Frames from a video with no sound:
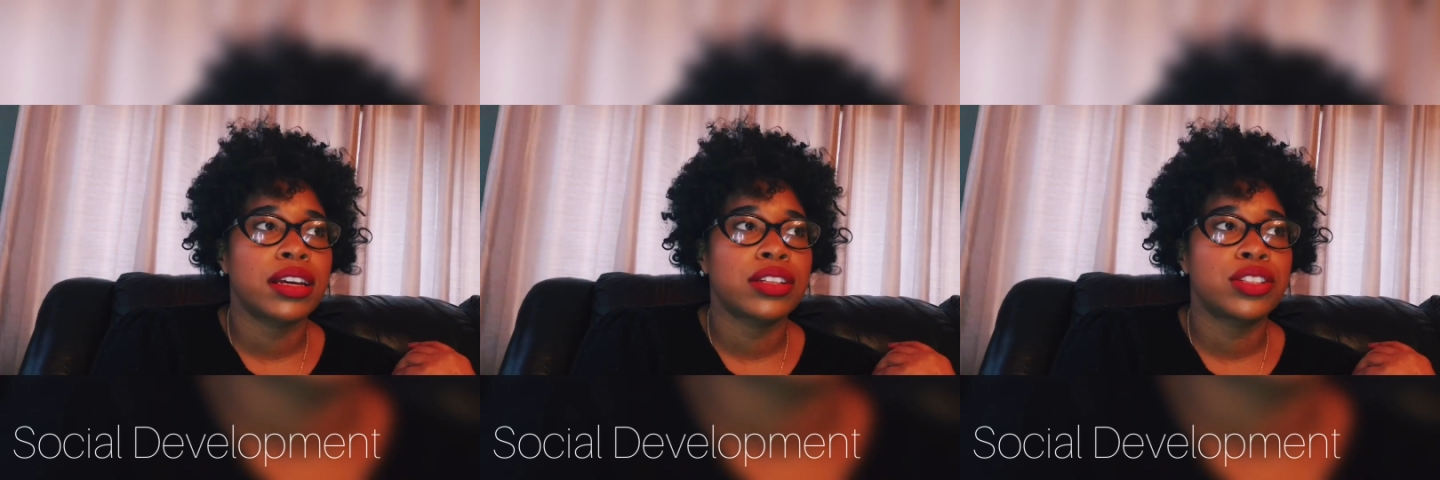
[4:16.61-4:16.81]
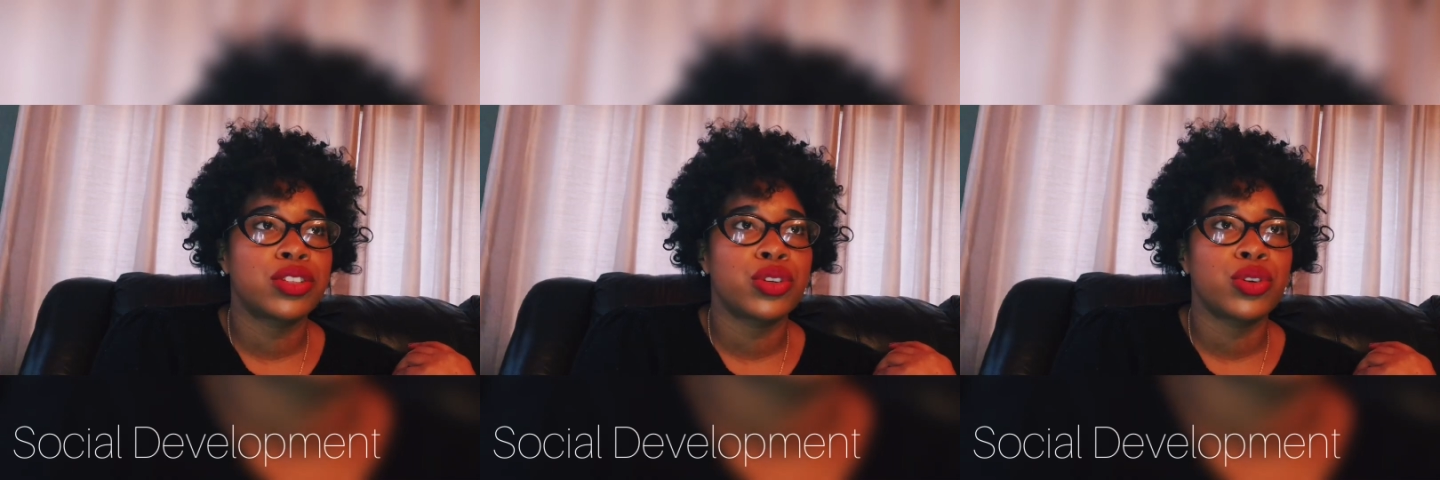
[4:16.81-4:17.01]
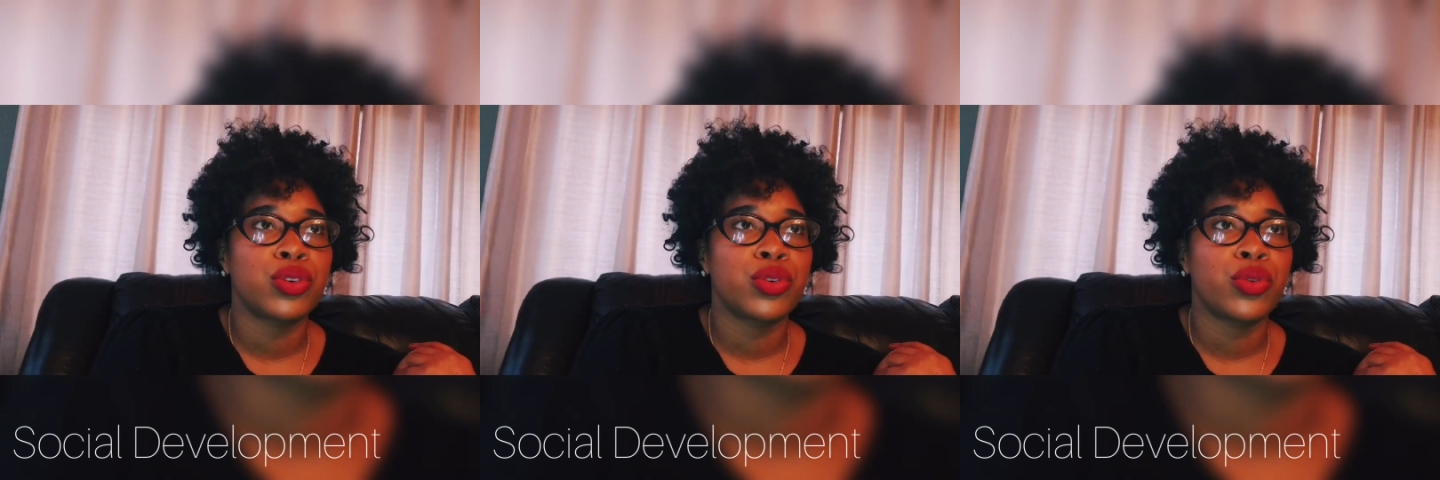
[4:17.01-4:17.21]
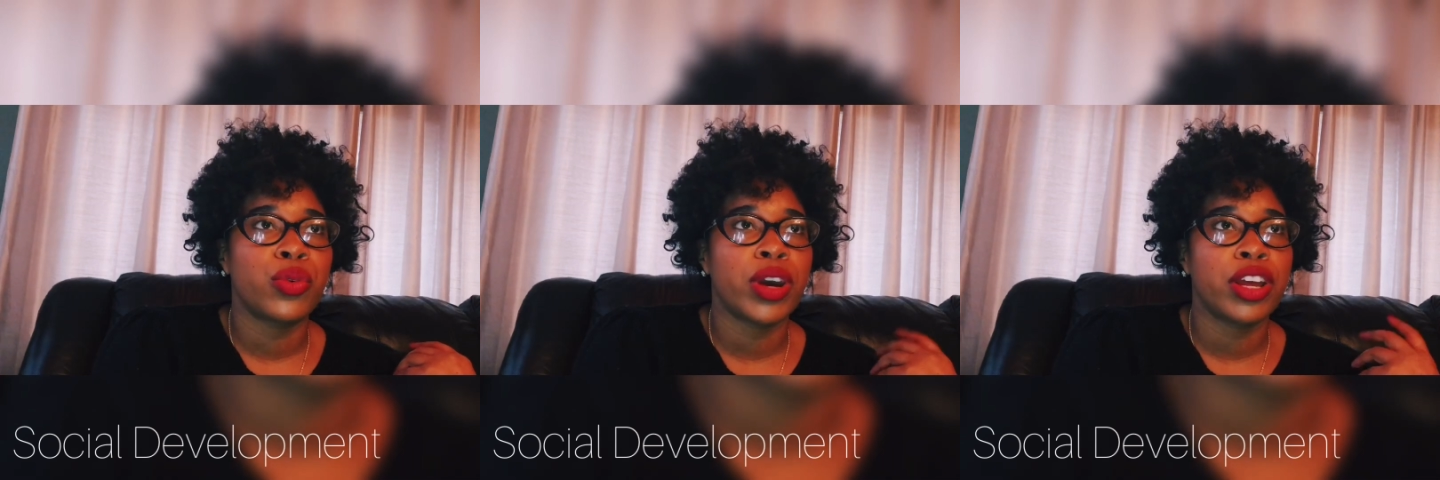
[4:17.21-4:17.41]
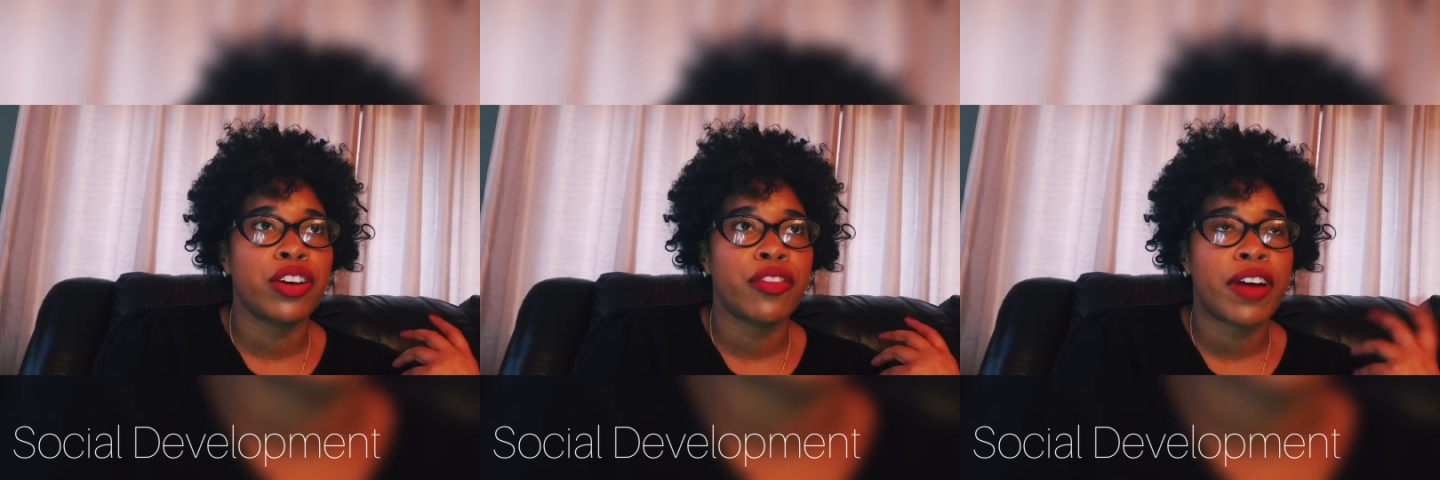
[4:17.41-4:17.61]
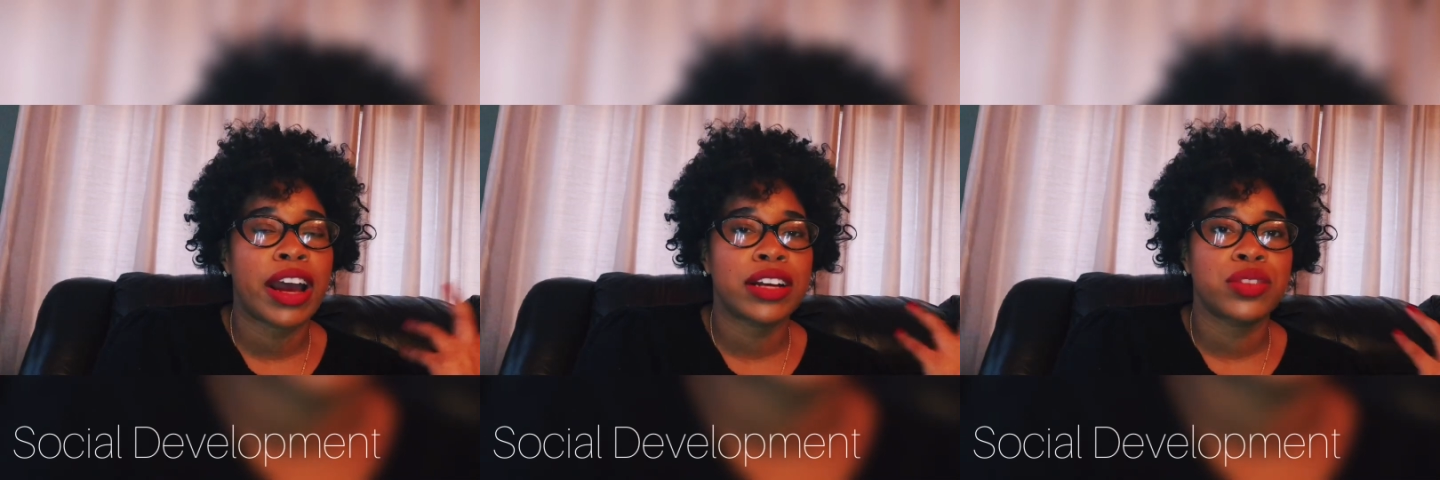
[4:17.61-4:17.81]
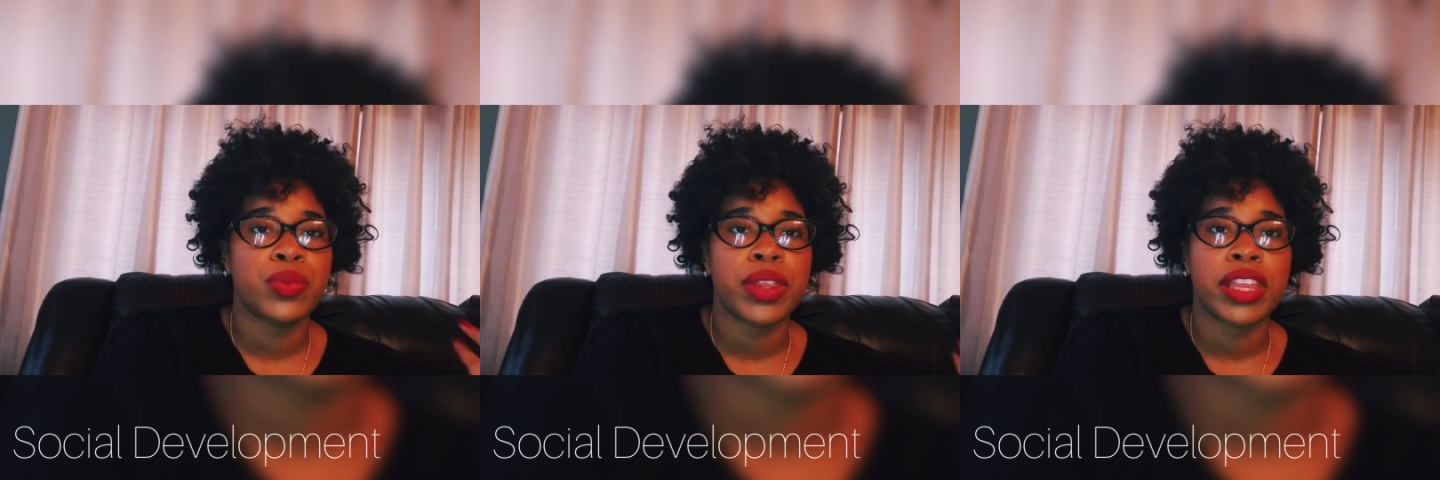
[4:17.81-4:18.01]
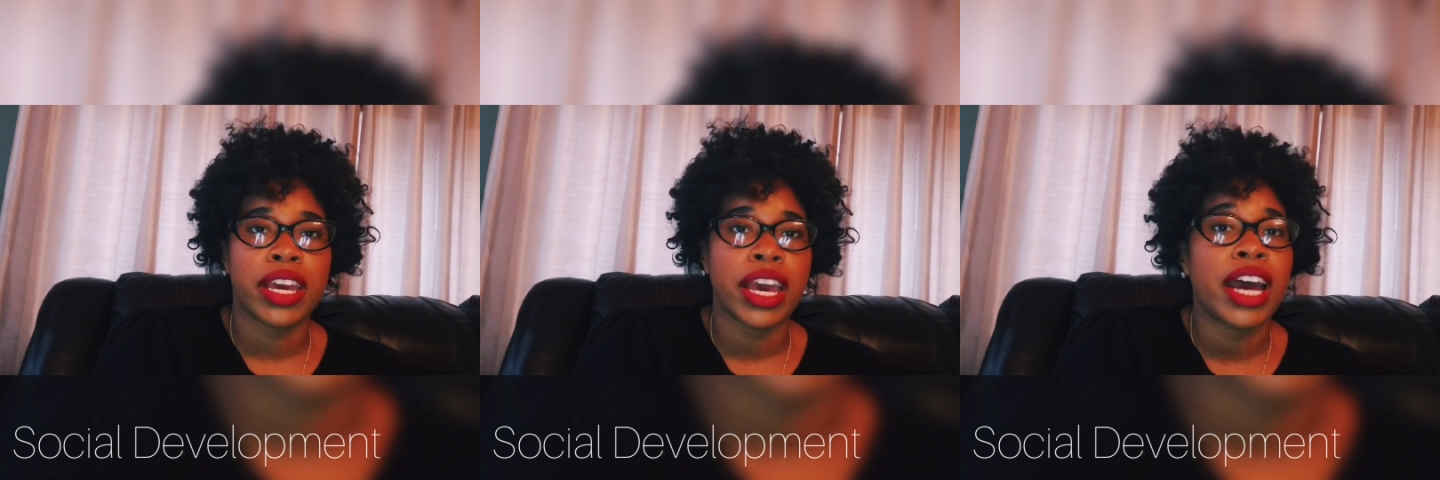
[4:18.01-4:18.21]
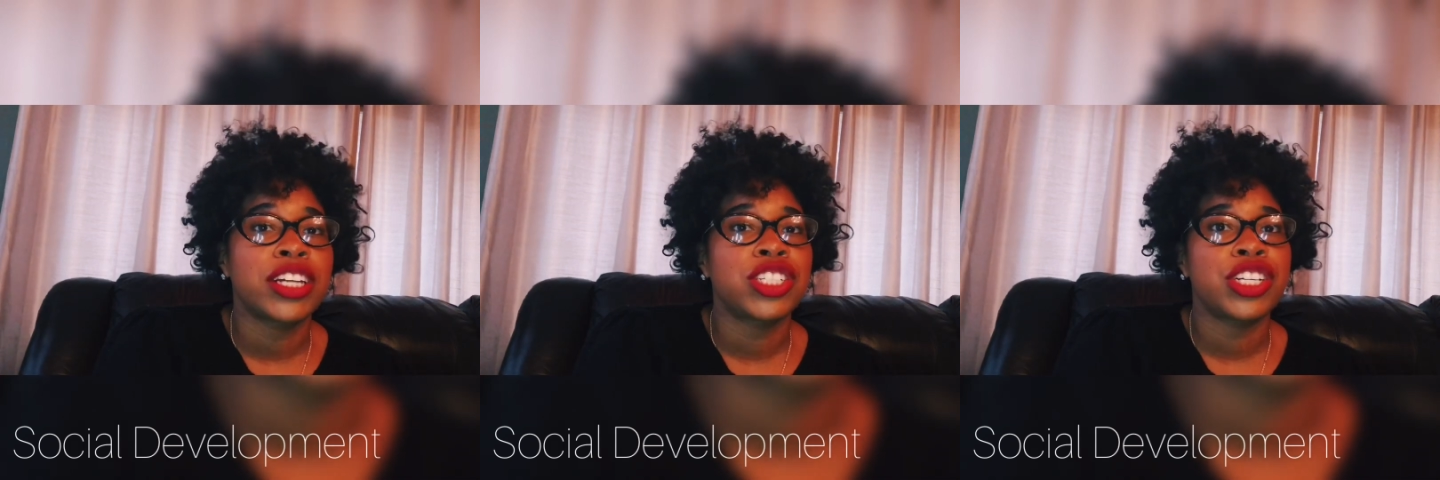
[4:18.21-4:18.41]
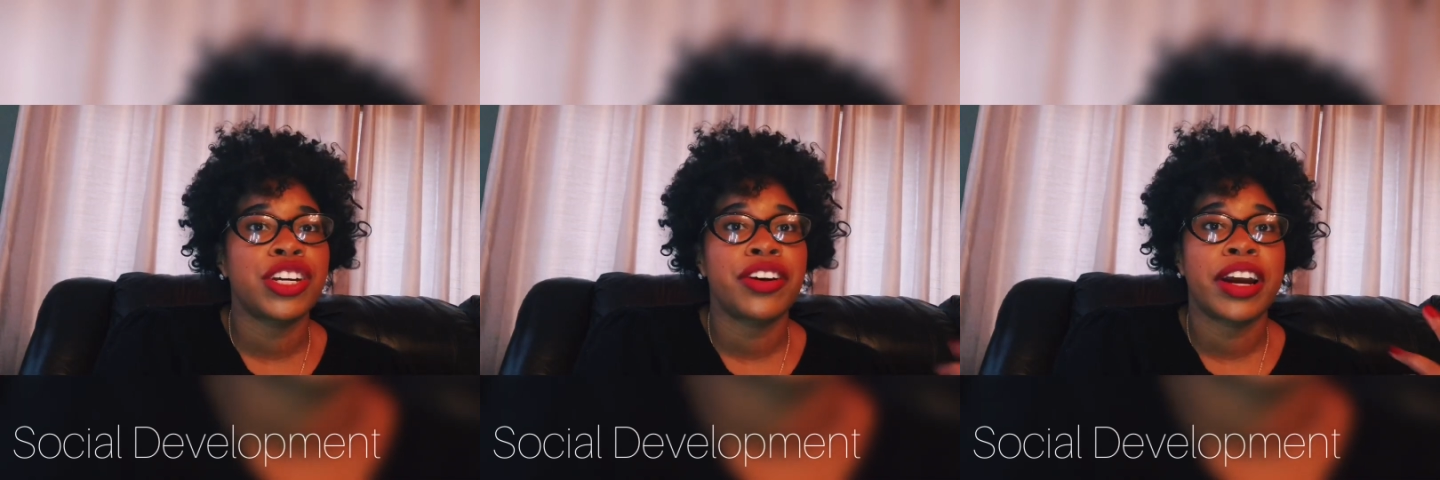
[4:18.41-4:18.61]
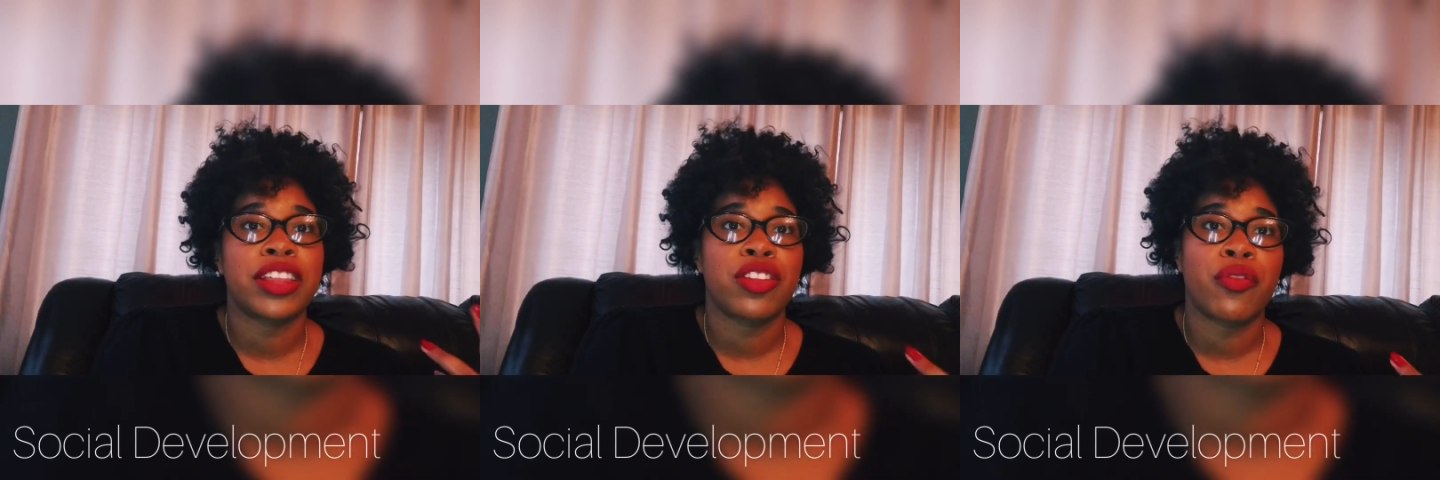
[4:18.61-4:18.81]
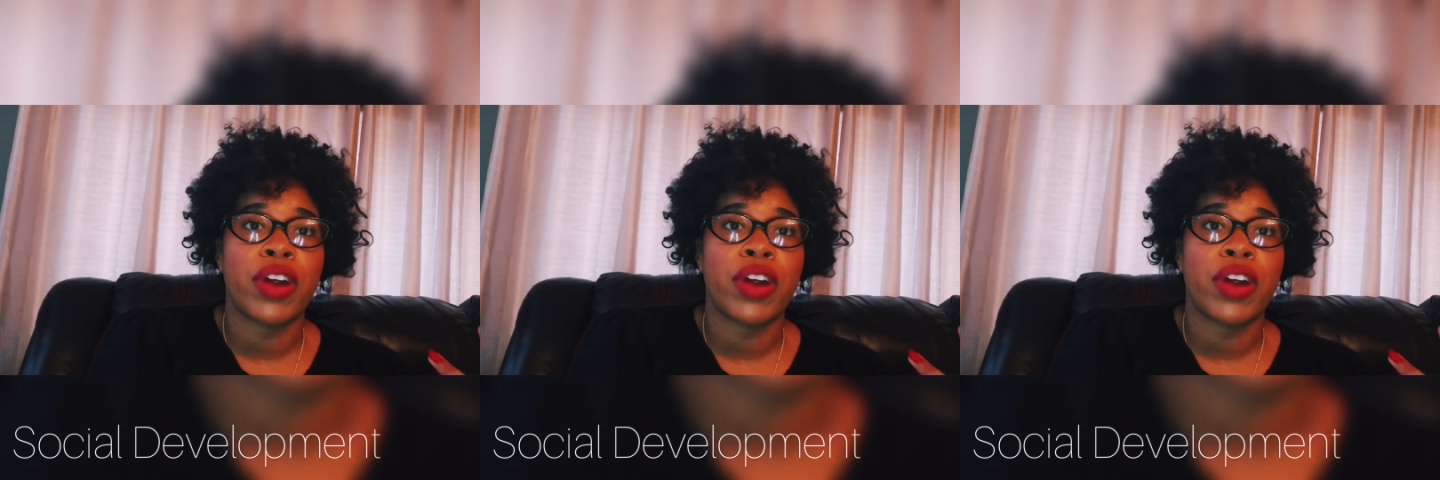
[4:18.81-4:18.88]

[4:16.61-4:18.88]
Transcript: to interact with the cashier at the